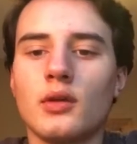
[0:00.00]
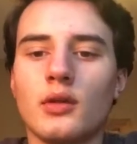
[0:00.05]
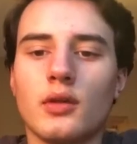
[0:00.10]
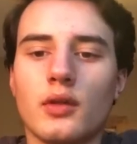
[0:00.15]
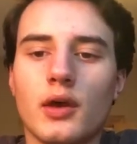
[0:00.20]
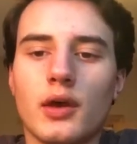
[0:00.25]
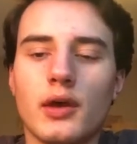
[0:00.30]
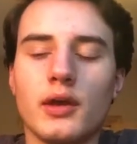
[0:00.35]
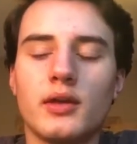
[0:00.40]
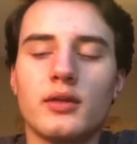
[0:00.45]

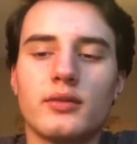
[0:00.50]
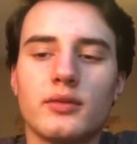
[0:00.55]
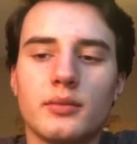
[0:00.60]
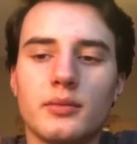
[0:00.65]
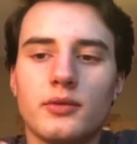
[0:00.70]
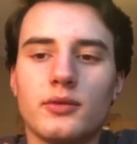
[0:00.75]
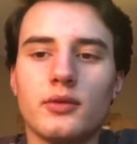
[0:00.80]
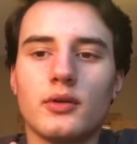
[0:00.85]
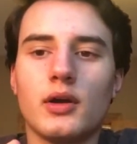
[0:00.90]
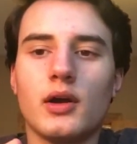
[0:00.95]
Like,
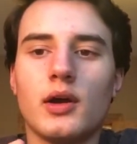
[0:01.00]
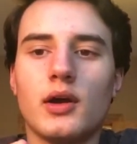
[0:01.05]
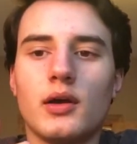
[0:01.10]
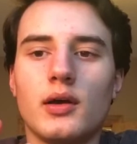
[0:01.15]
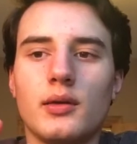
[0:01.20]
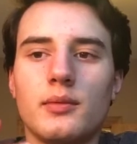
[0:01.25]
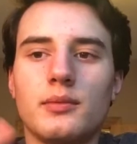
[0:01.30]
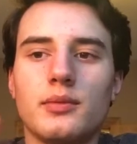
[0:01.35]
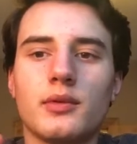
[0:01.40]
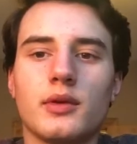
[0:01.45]

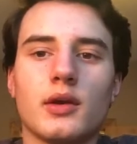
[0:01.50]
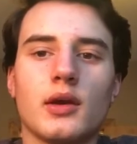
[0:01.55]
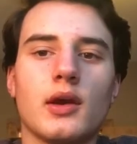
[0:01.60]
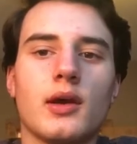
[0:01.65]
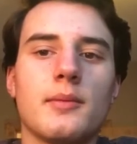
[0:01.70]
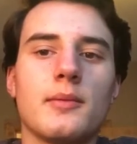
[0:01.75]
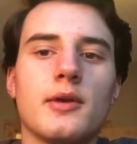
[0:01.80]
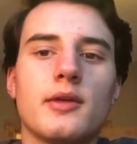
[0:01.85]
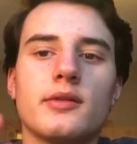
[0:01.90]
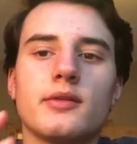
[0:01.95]
subscribe,
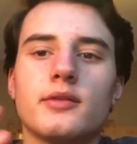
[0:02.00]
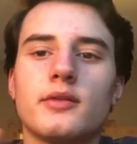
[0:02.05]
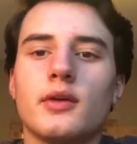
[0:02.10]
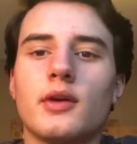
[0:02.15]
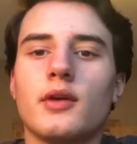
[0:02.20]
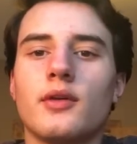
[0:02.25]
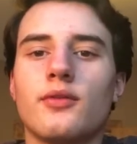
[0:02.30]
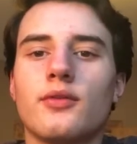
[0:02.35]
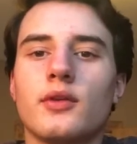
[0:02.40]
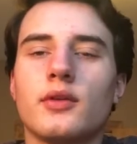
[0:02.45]
comment,
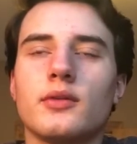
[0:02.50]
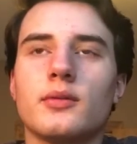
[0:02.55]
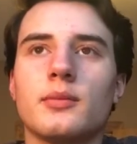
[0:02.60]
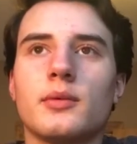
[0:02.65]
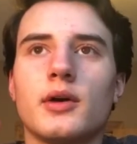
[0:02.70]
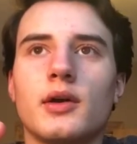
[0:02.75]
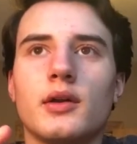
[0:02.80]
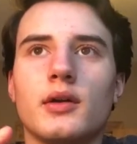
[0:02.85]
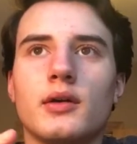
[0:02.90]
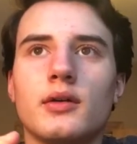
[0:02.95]
tell your friends
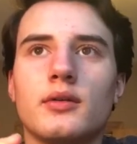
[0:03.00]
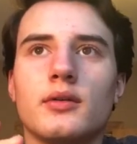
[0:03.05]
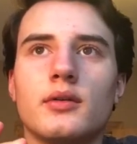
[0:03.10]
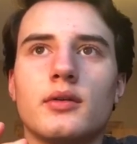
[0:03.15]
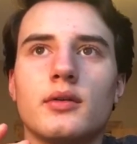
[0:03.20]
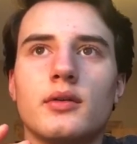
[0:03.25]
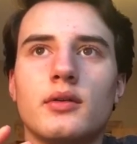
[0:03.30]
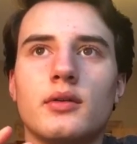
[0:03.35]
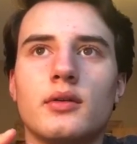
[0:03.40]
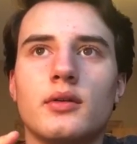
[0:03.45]
about
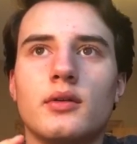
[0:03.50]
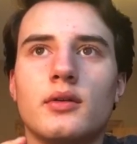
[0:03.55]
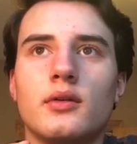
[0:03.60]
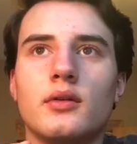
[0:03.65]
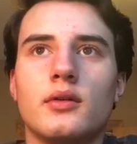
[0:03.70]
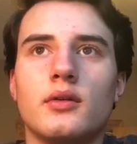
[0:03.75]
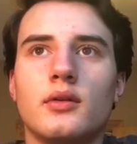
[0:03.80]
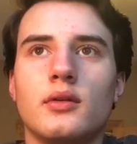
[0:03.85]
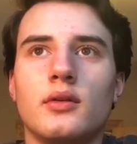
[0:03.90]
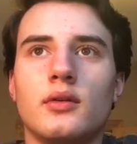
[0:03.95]
us.
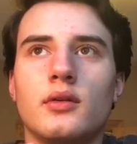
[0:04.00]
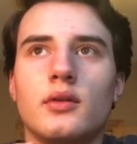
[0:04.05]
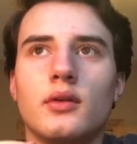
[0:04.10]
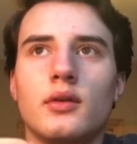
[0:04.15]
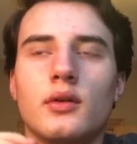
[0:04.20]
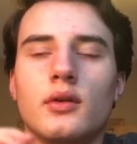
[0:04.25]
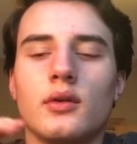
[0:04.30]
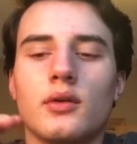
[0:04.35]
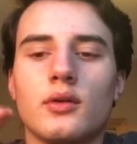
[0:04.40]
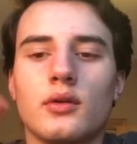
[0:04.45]

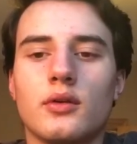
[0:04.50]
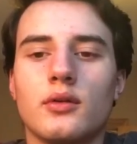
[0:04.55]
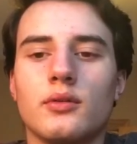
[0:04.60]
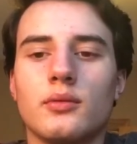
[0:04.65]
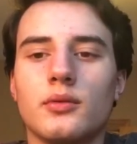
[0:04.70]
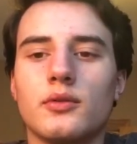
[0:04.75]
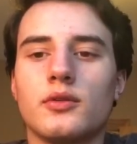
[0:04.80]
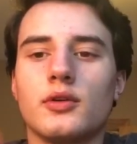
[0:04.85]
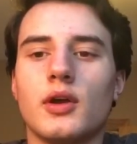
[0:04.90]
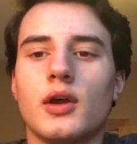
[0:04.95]
Because
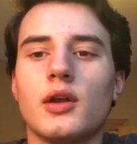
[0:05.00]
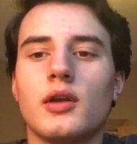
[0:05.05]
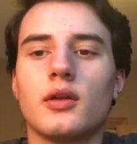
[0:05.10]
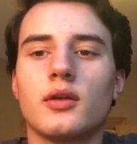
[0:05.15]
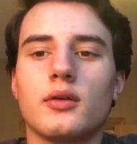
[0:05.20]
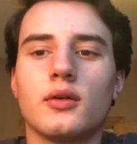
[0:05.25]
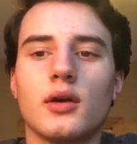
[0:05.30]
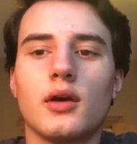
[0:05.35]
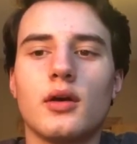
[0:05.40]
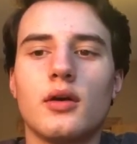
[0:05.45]
we're trying to
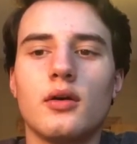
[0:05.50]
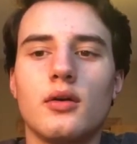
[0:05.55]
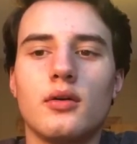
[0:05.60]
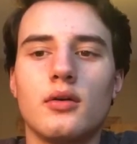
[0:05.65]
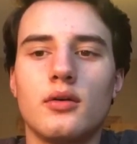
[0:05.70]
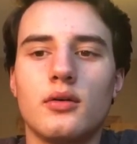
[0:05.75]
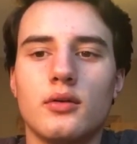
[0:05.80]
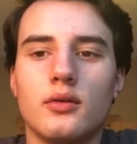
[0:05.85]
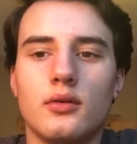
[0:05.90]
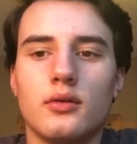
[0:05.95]
grow.
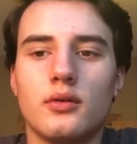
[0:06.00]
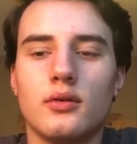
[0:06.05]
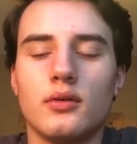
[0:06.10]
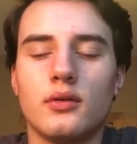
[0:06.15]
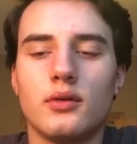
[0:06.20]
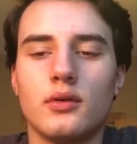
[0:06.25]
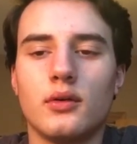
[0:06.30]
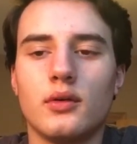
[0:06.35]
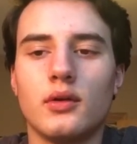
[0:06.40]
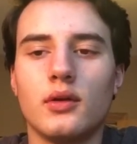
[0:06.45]

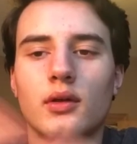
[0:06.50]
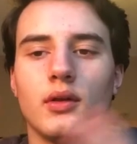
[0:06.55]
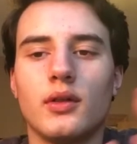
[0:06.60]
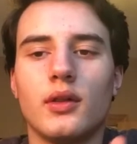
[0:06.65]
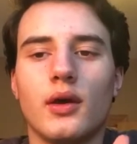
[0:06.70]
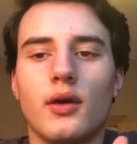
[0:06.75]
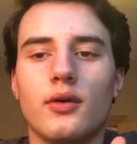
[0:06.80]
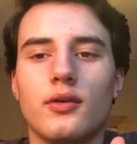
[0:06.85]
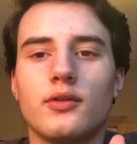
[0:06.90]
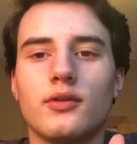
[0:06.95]
And
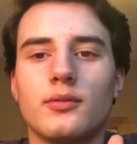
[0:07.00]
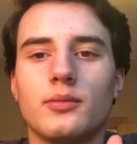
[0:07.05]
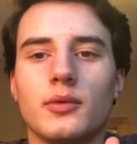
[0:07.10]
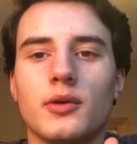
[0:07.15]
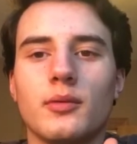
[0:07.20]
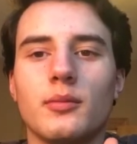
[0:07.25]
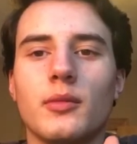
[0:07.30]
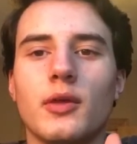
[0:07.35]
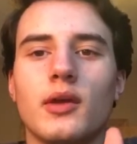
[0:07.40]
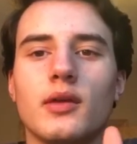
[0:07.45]
that would just be
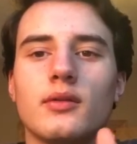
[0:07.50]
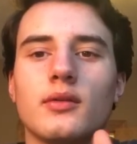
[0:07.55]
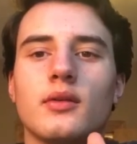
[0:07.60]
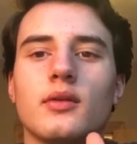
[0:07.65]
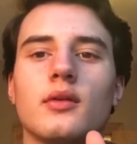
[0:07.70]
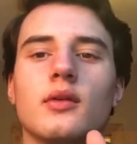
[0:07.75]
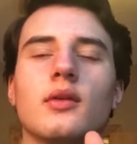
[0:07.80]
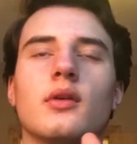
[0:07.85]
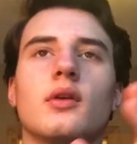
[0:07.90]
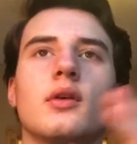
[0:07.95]

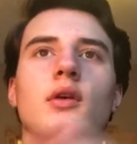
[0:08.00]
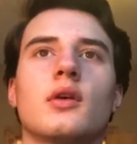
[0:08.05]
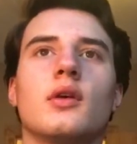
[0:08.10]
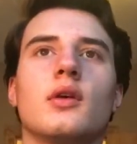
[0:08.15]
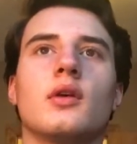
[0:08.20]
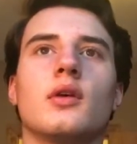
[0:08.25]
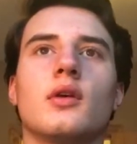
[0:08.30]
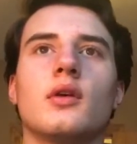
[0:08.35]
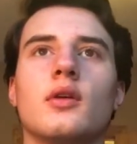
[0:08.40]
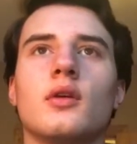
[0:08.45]
amazing.
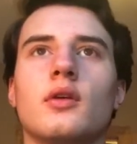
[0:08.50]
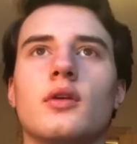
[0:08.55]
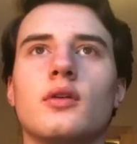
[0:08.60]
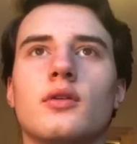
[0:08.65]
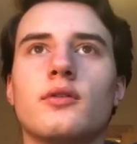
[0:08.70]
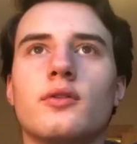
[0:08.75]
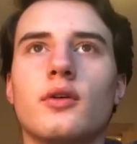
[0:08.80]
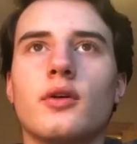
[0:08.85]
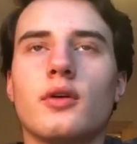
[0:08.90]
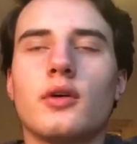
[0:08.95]

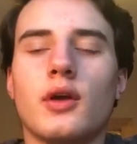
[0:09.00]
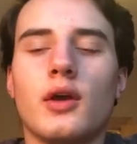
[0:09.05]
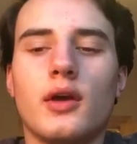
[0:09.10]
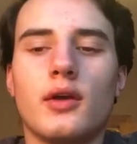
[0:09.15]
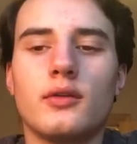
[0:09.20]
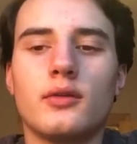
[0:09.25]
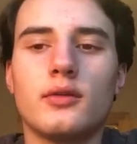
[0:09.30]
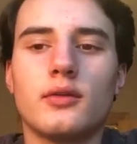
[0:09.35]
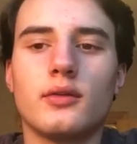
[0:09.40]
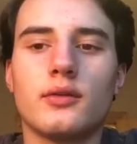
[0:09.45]
So
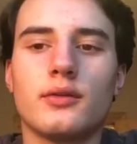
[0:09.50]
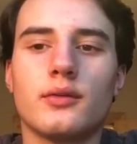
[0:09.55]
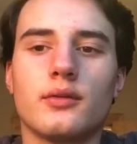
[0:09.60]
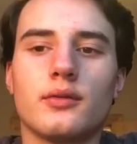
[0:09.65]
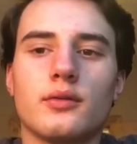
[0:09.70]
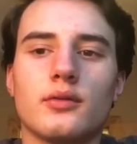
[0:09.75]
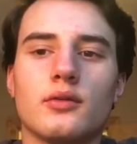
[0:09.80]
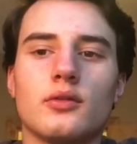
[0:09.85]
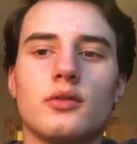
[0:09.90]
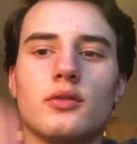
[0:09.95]
guys,
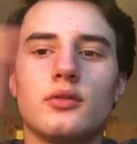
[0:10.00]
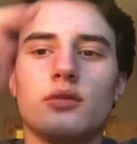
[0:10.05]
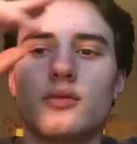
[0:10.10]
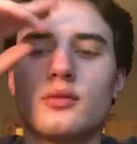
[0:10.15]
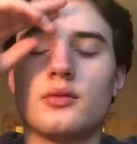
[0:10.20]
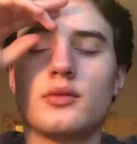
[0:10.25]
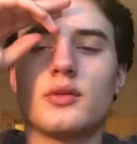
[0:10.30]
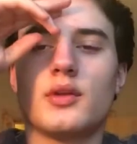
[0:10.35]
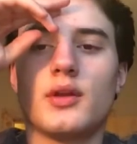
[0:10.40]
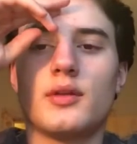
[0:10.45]

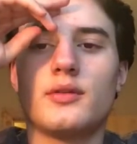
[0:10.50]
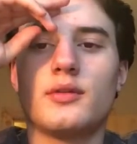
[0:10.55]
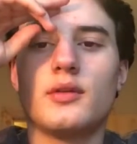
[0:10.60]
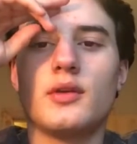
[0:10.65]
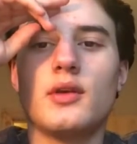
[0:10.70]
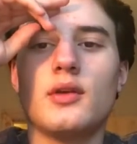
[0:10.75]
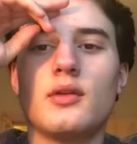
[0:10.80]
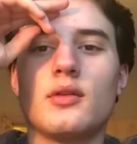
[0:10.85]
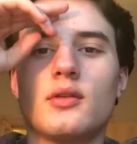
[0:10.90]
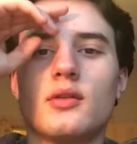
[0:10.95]
that's
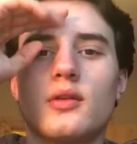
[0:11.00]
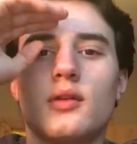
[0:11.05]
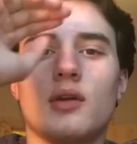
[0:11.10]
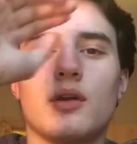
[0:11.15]
it.